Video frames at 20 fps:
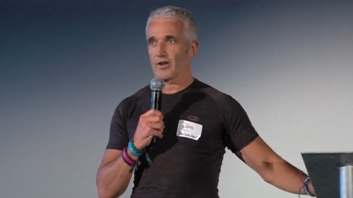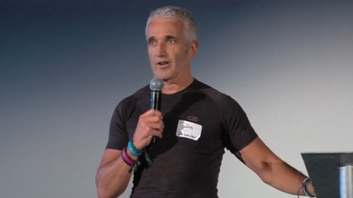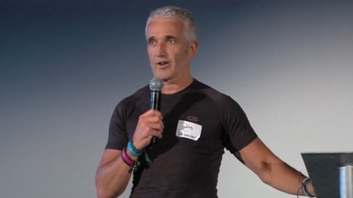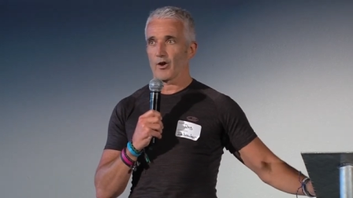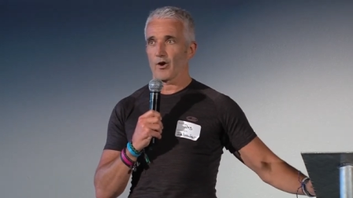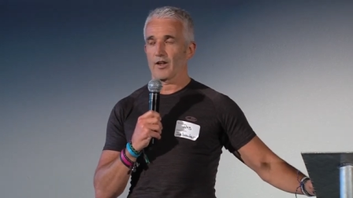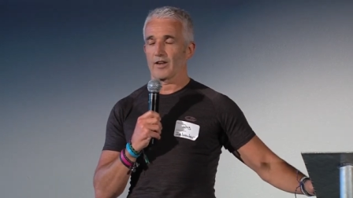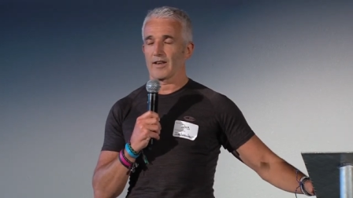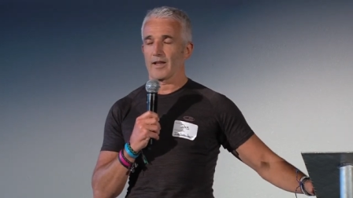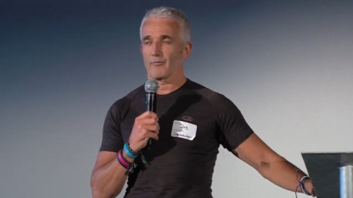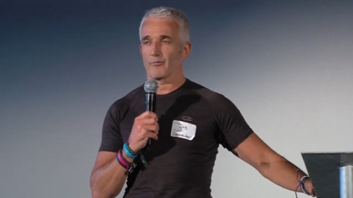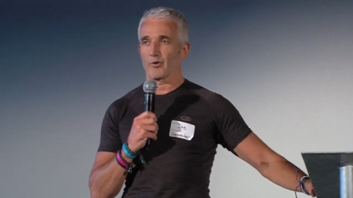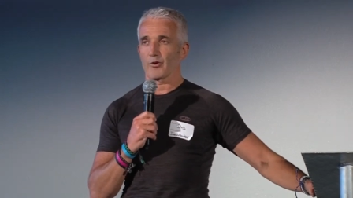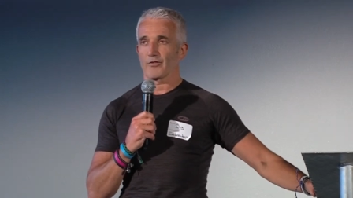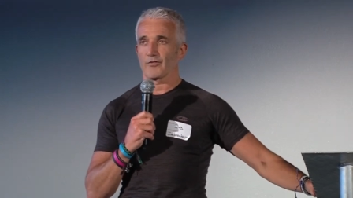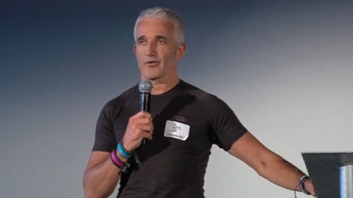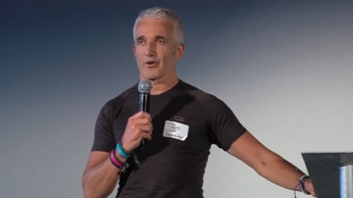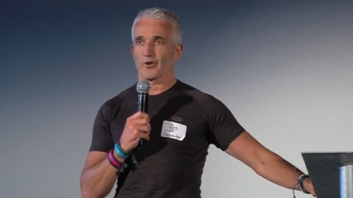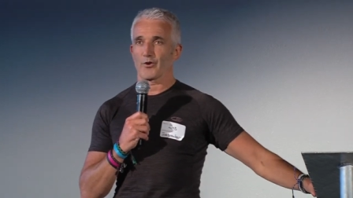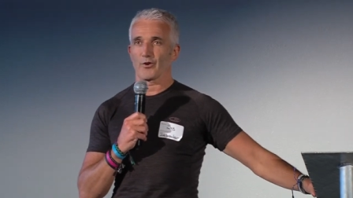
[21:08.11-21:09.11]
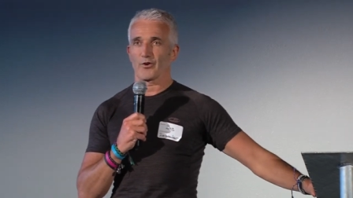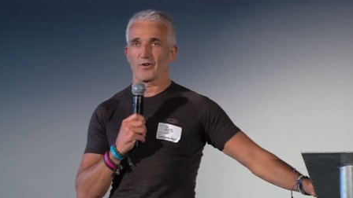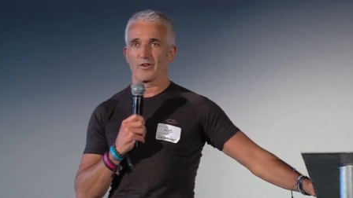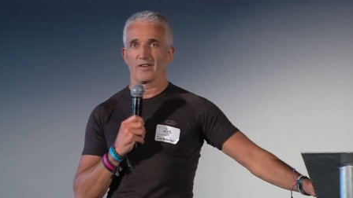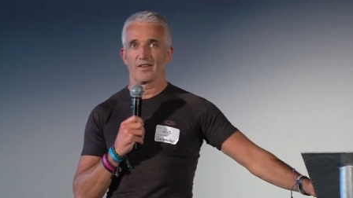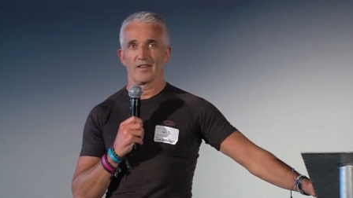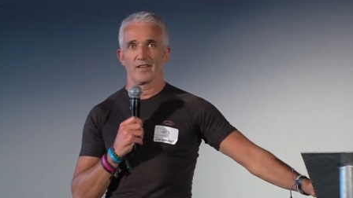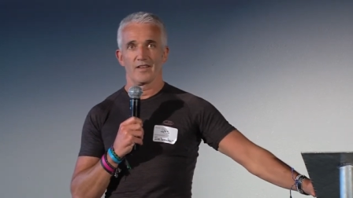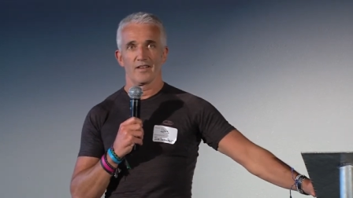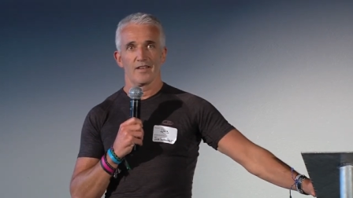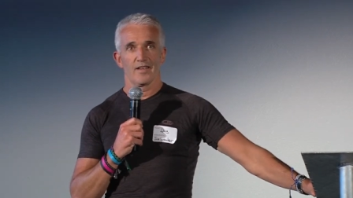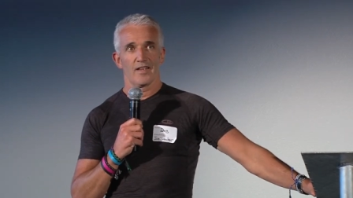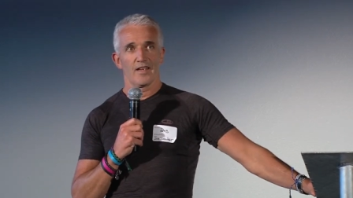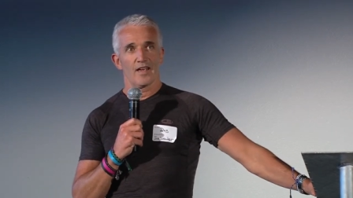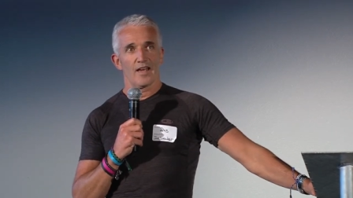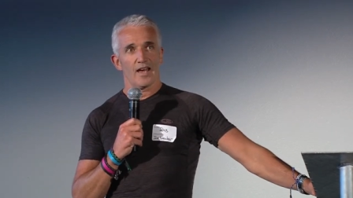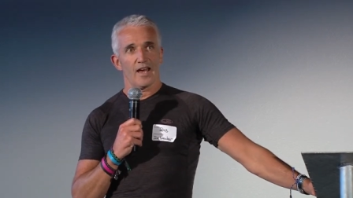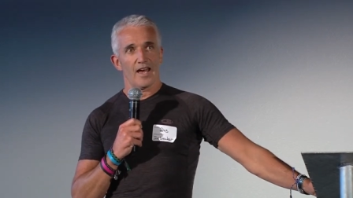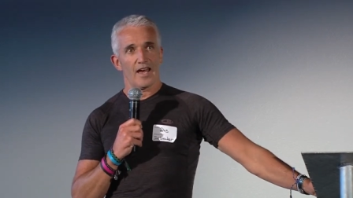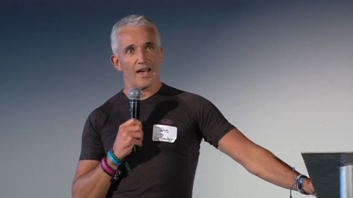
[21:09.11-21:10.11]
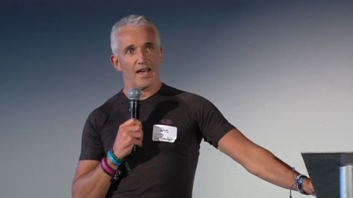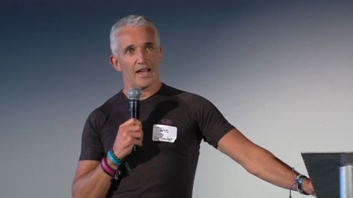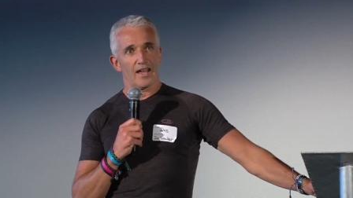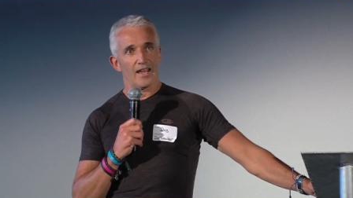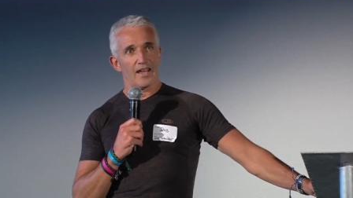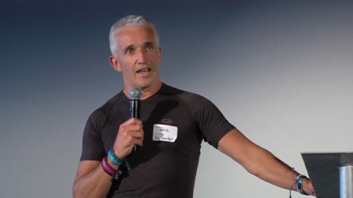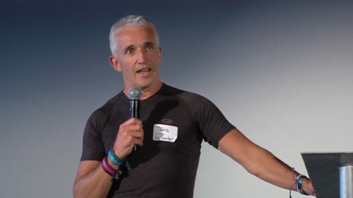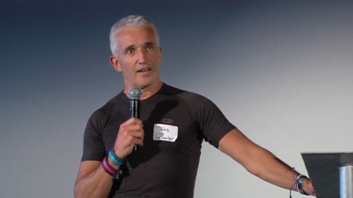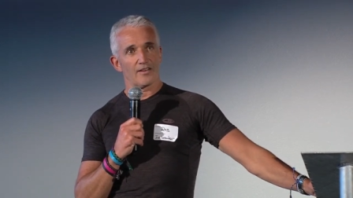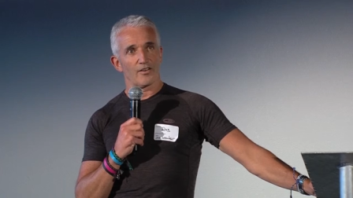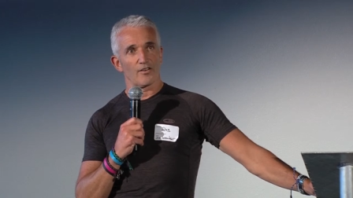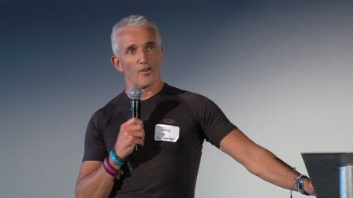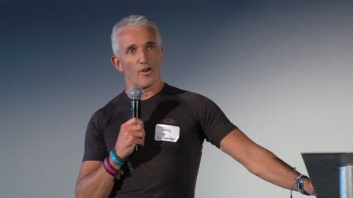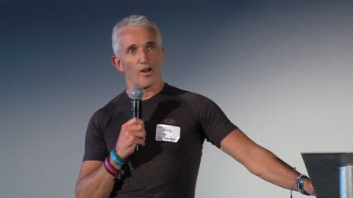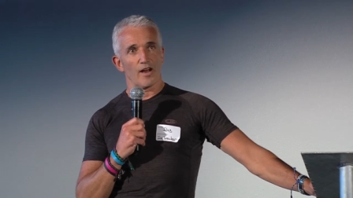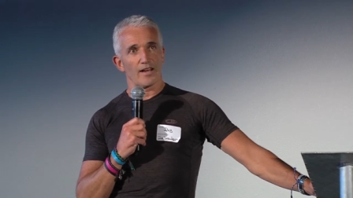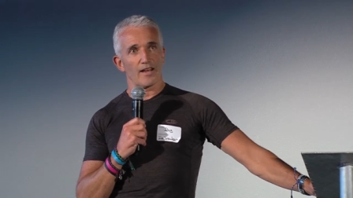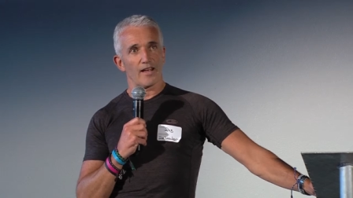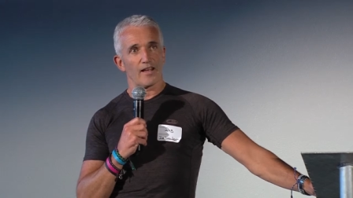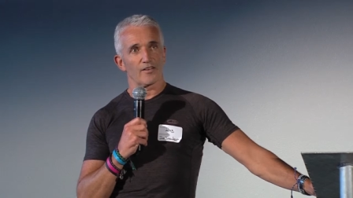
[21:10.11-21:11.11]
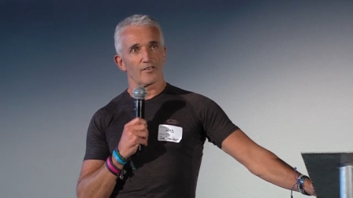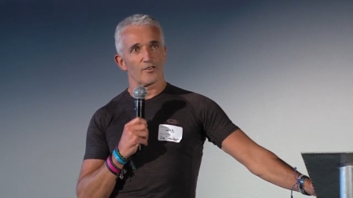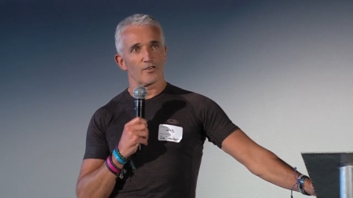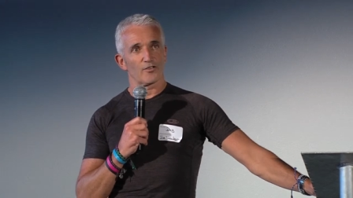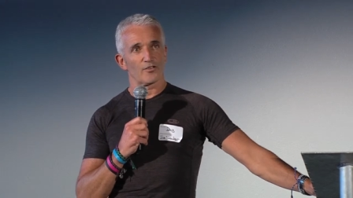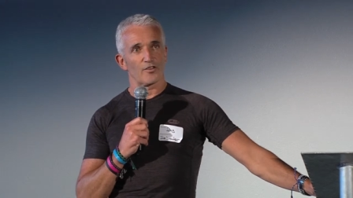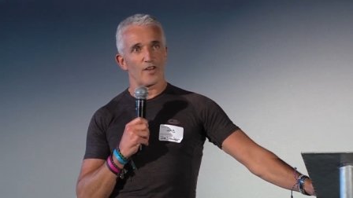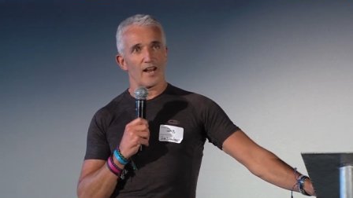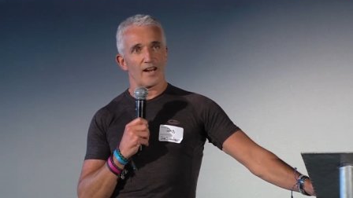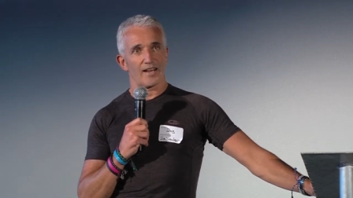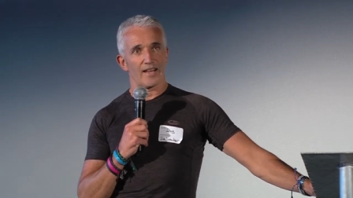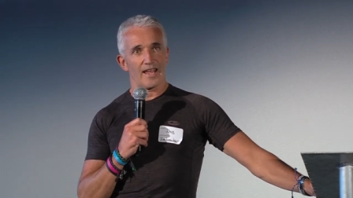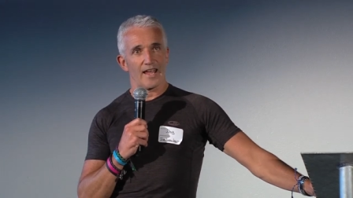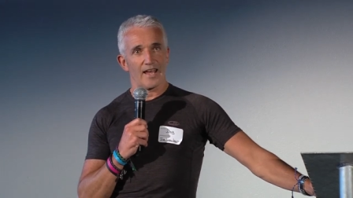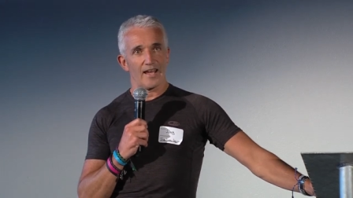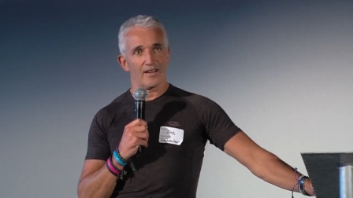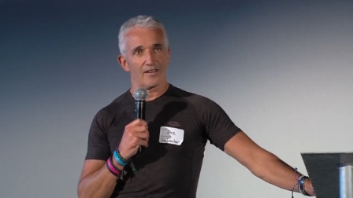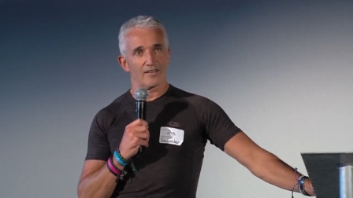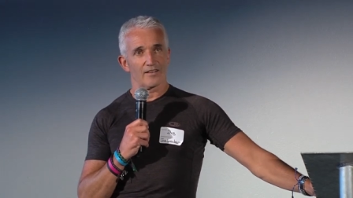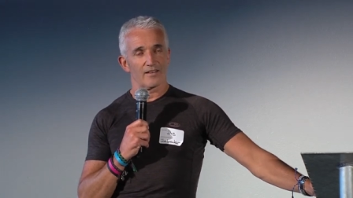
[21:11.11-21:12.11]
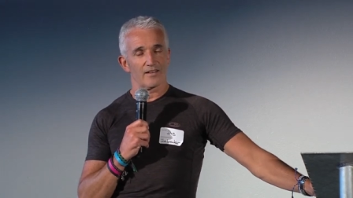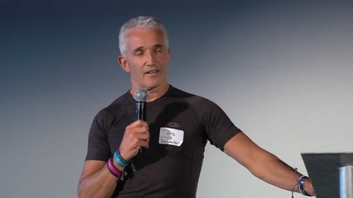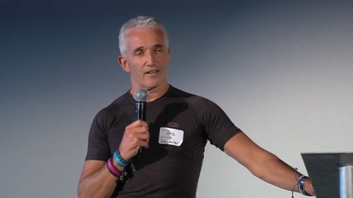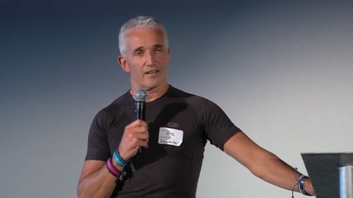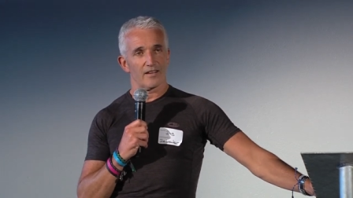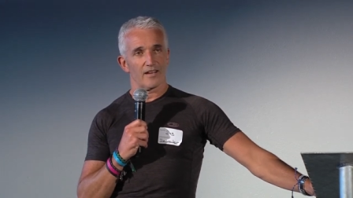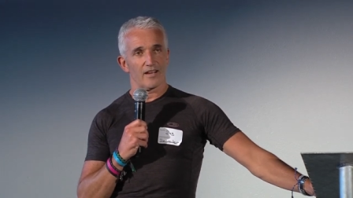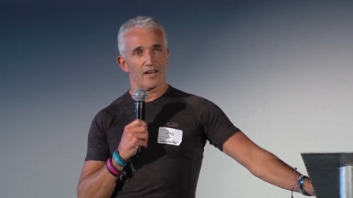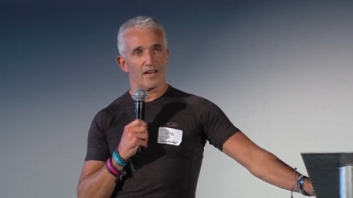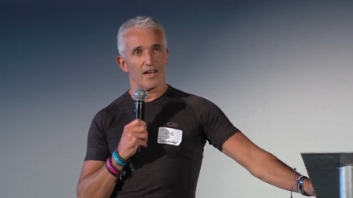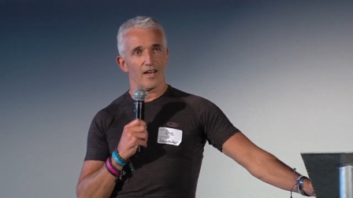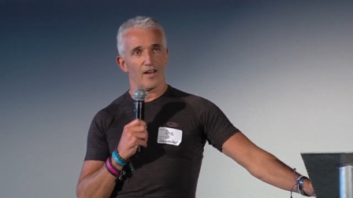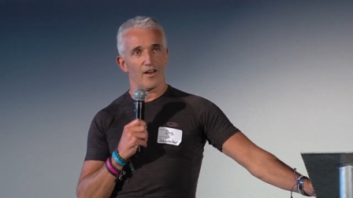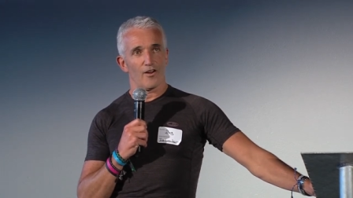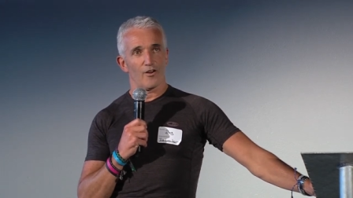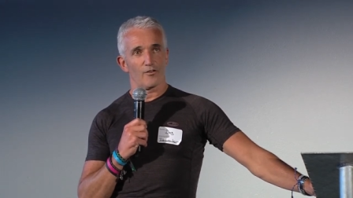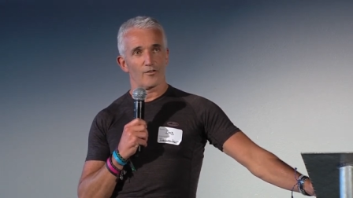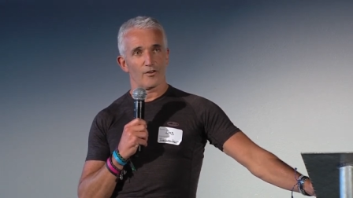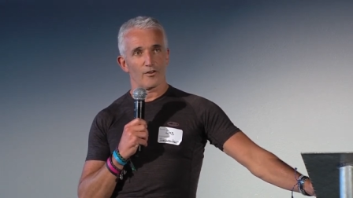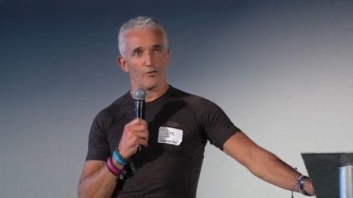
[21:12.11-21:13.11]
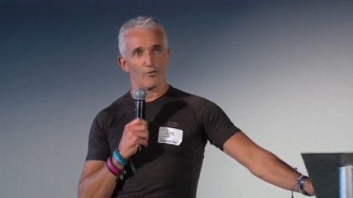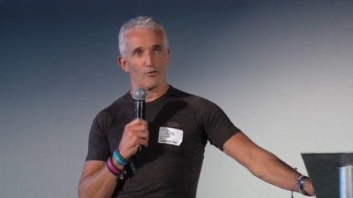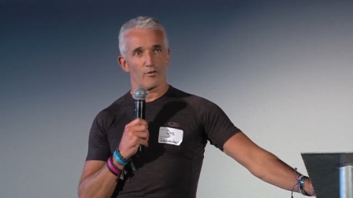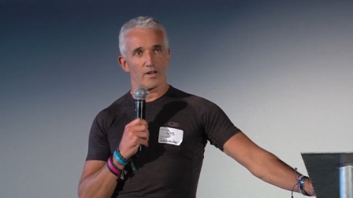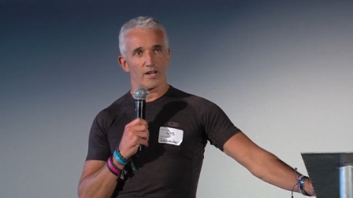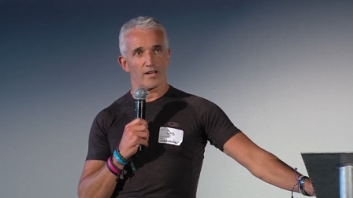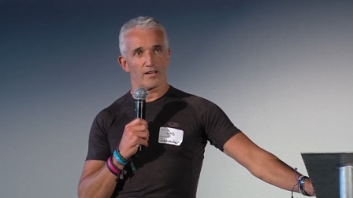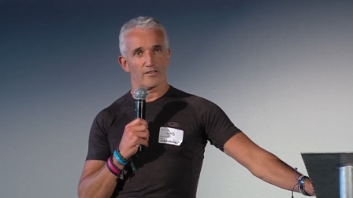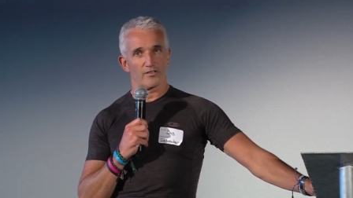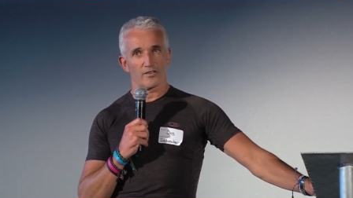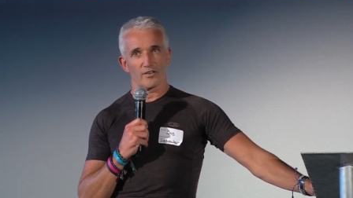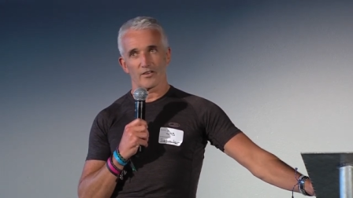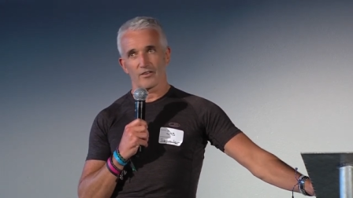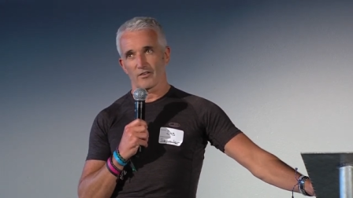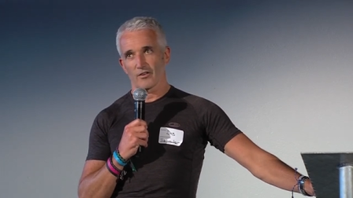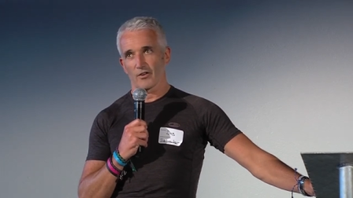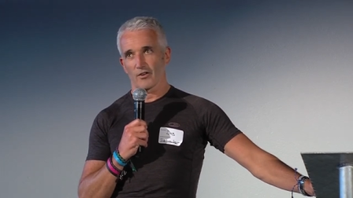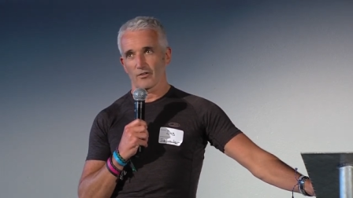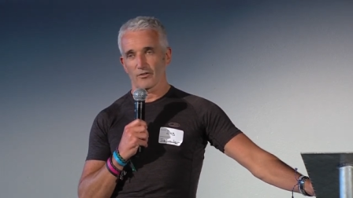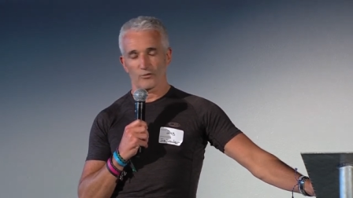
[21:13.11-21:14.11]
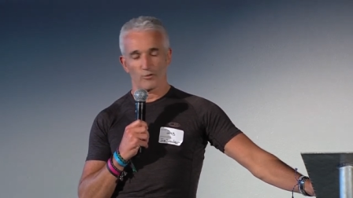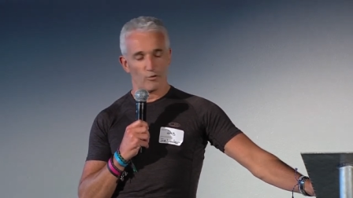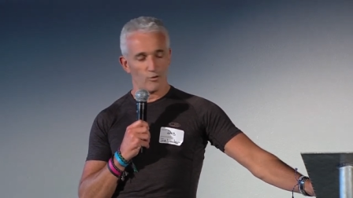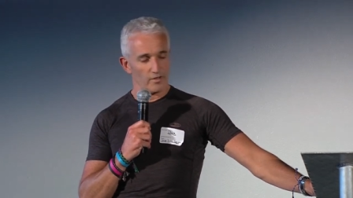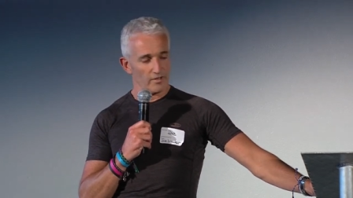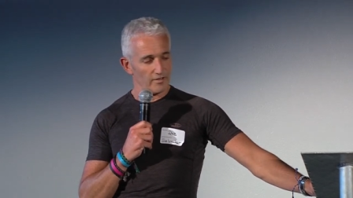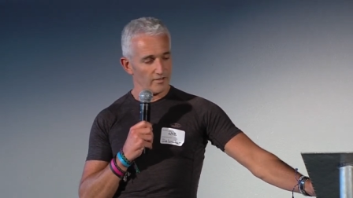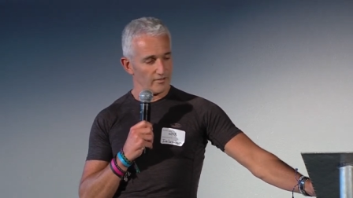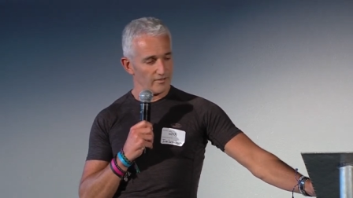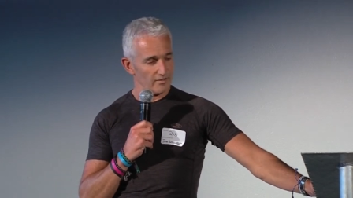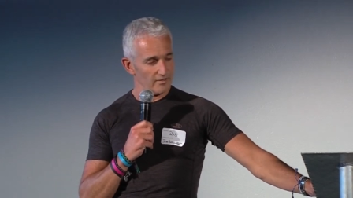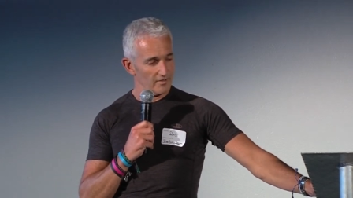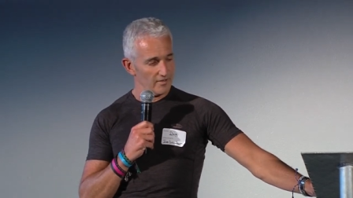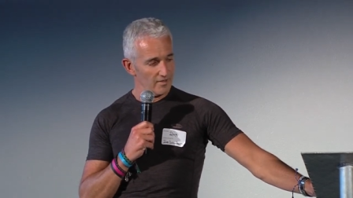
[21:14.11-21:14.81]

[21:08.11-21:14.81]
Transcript: I know a number of you here tonight are just starting out uh, on your careers. I was talking to